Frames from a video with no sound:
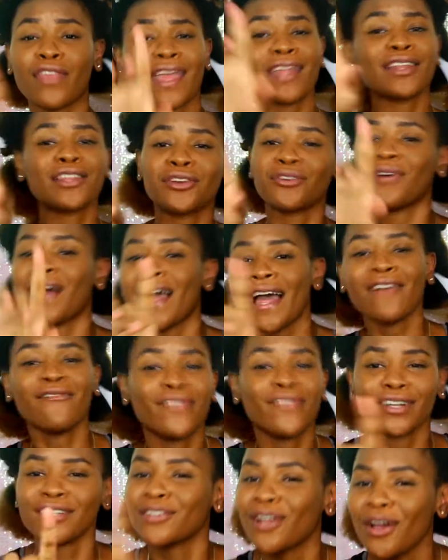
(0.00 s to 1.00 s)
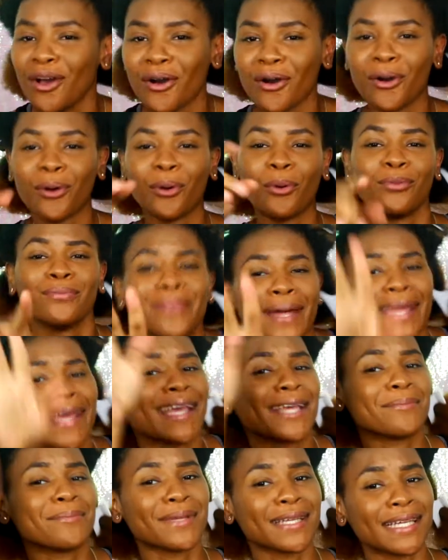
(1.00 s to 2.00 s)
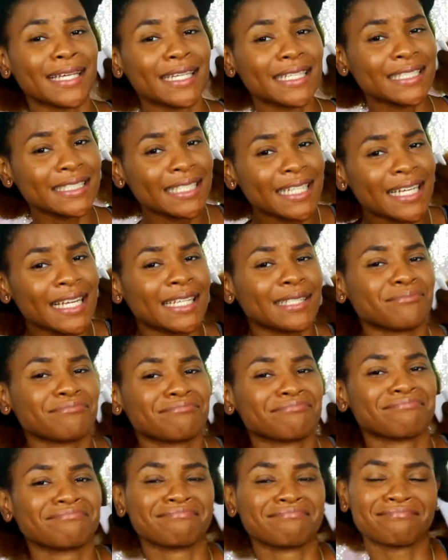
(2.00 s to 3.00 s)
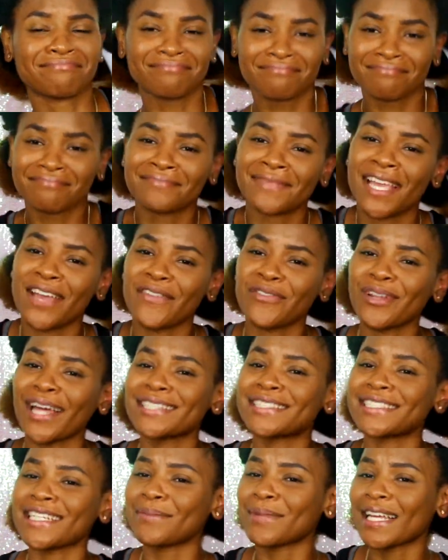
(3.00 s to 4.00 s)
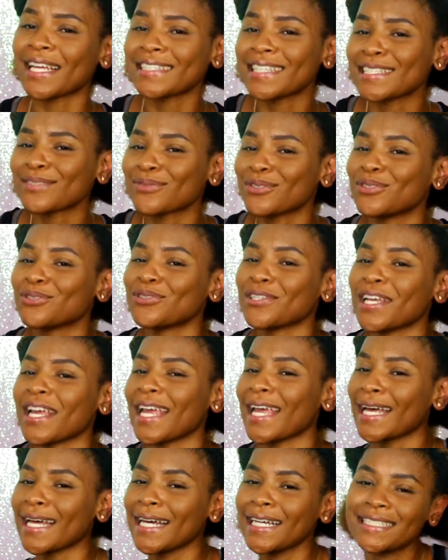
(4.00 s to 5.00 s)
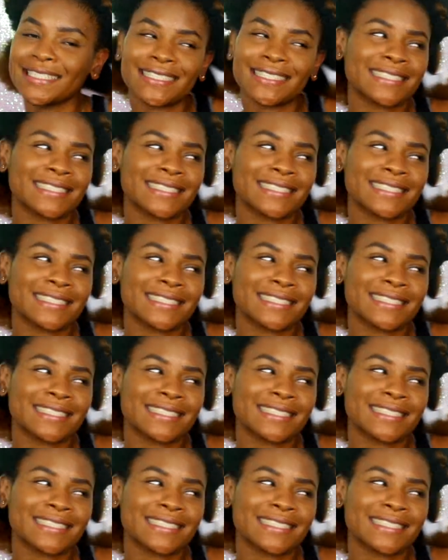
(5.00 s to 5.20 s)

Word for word: Then you'll ever go, baby. You're not jamming like this when you're doing your hair?